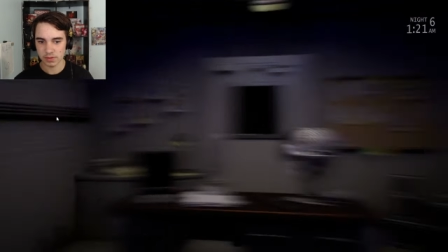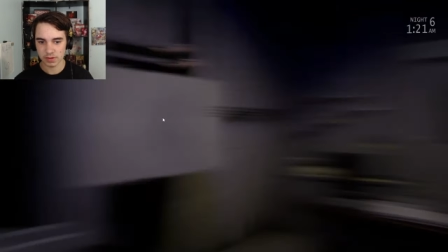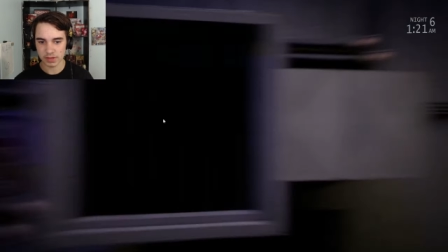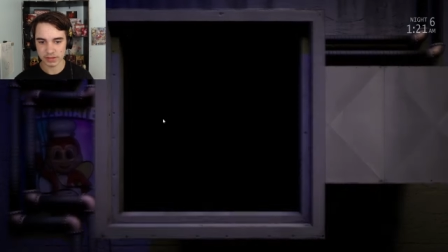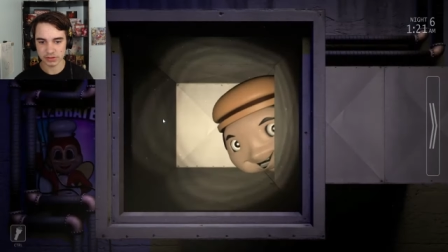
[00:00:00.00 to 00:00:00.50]

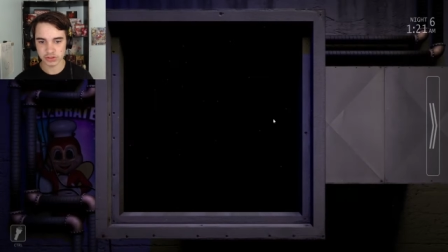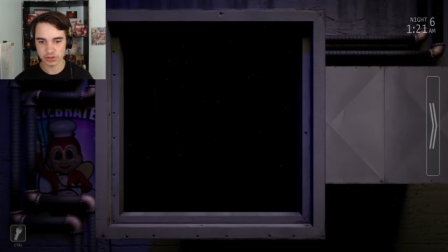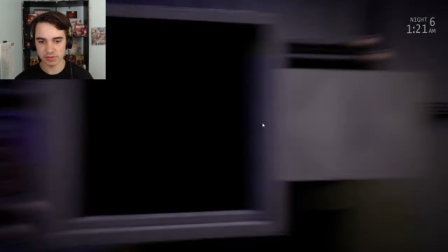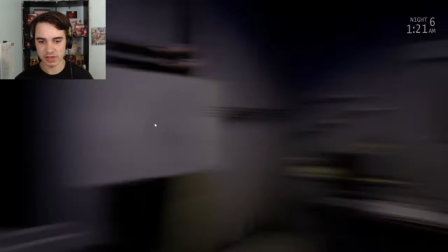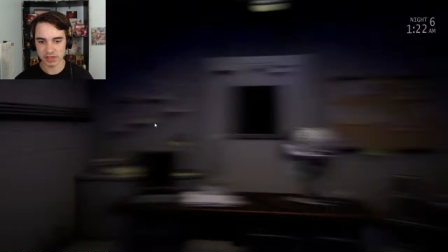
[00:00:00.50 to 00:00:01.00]
That
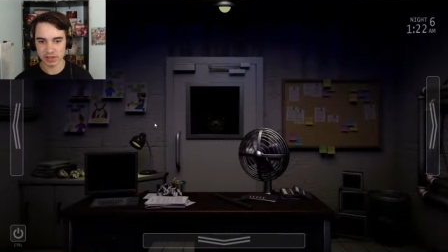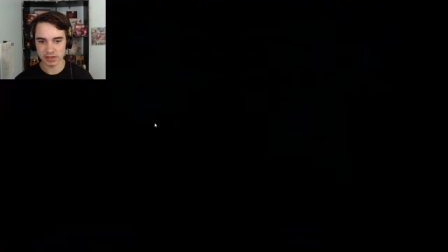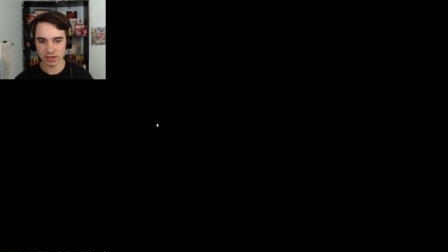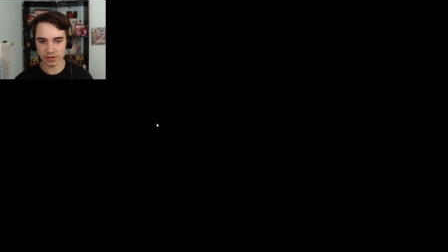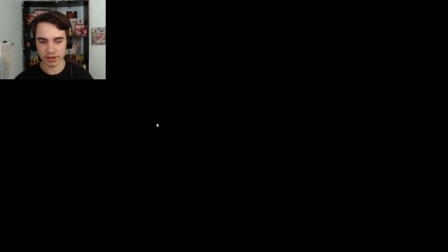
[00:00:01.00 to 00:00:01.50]
should be...
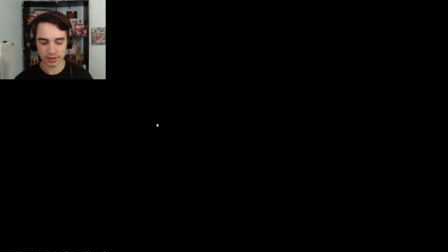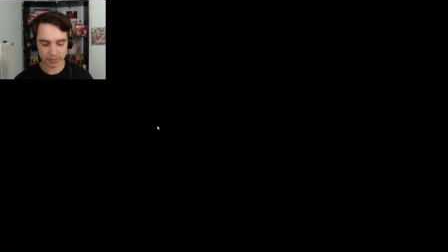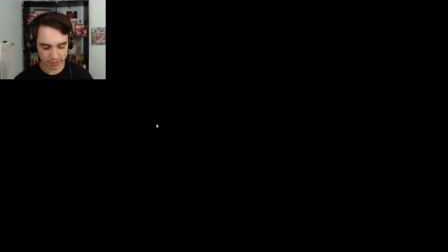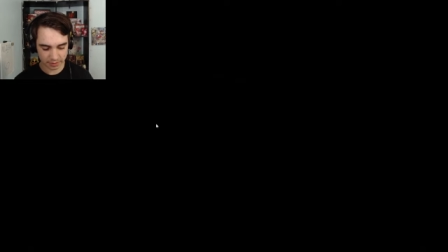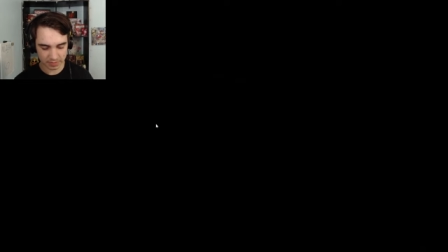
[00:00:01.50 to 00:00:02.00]
Okay,
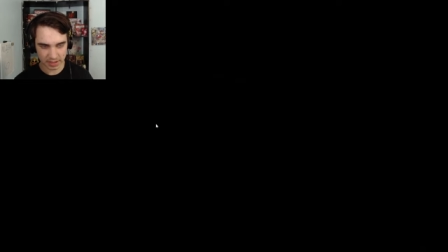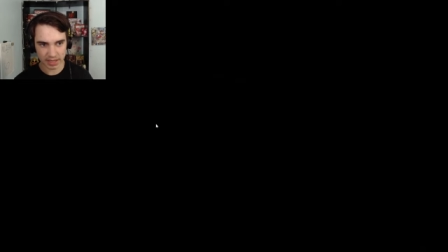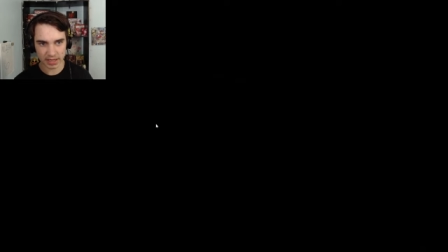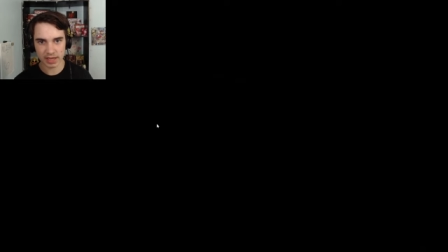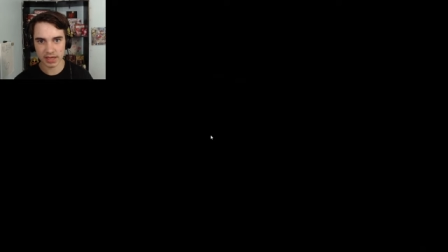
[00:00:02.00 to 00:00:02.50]
yep.
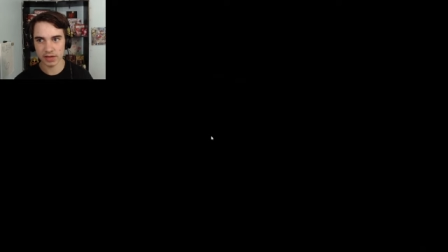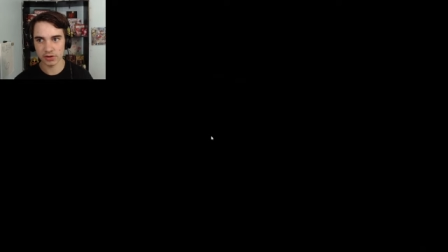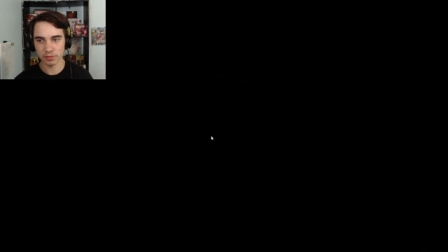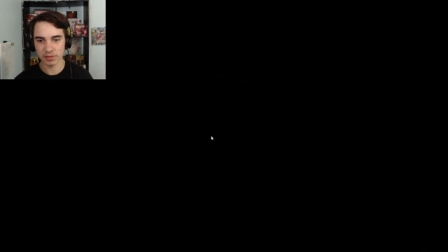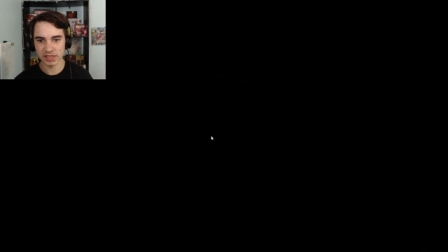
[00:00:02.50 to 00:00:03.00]
And
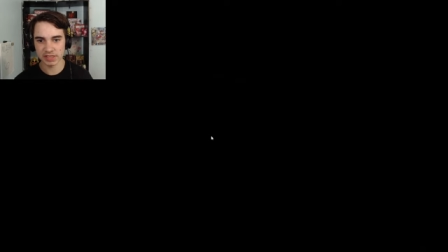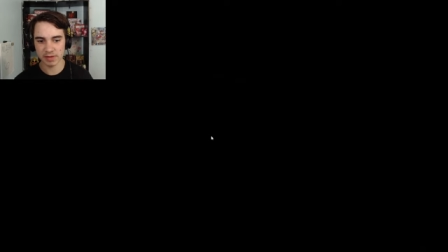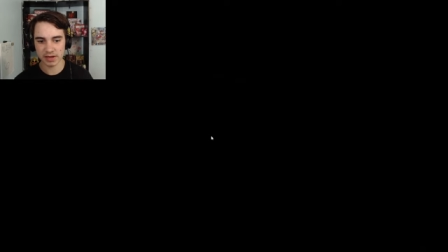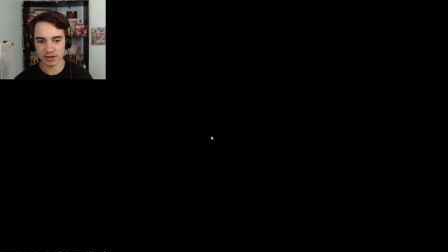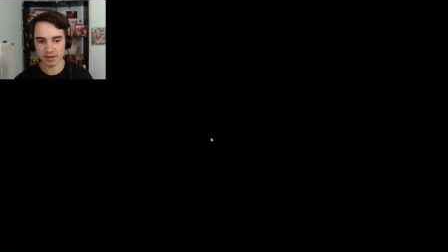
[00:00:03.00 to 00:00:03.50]
open this
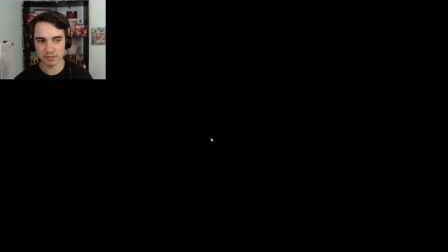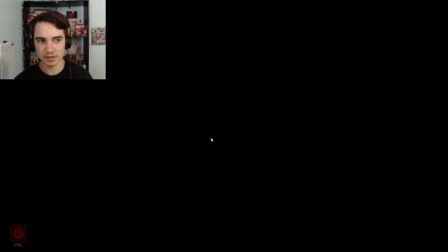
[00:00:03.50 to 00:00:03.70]
back up.